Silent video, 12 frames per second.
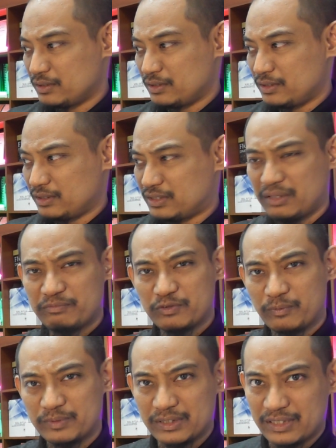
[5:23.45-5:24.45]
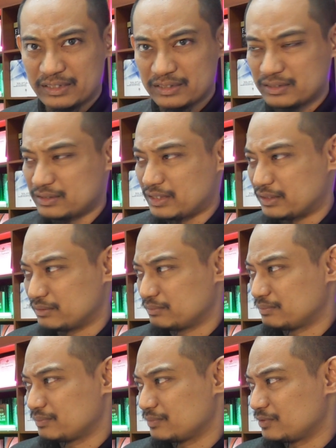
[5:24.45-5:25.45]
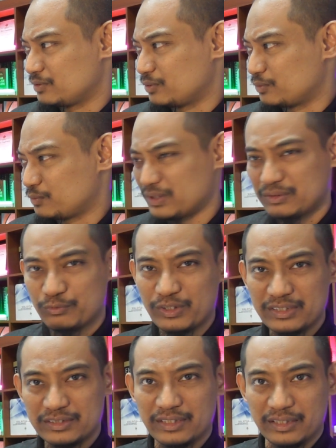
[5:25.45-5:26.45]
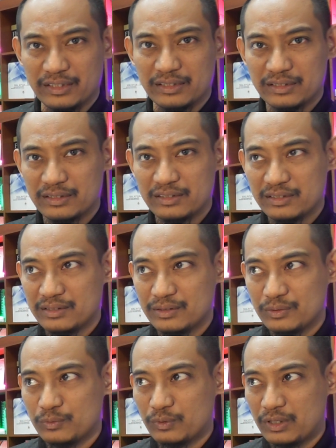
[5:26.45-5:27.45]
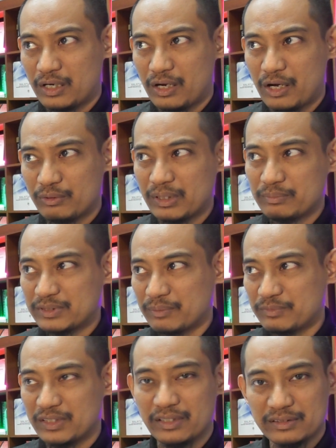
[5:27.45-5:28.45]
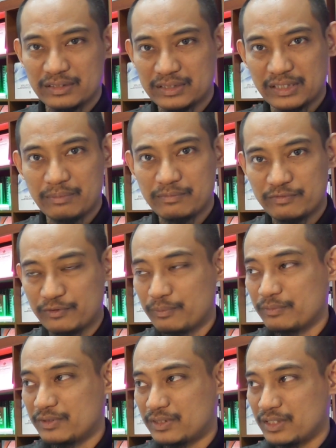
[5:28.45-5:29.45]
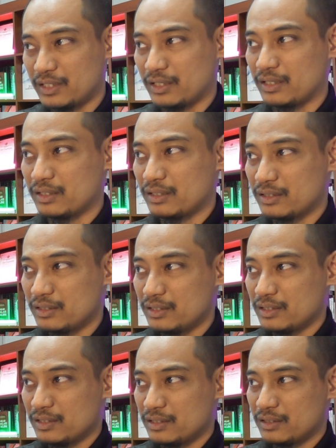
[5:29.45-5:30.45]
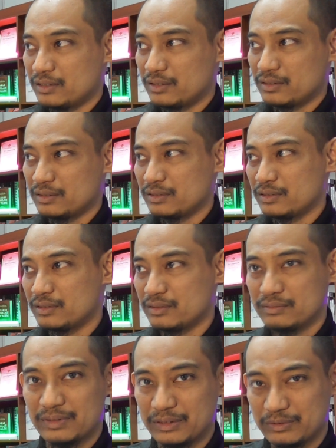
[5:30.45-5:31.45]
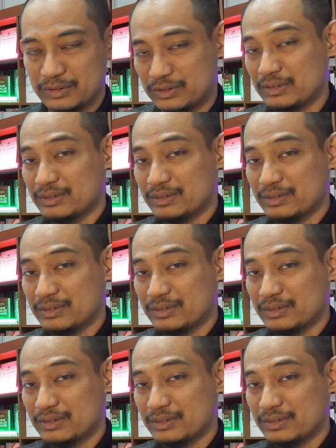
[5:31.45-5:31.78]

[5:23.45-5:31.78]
it comes from the desert that, you know, what is there? How come something like this come from there? Right? So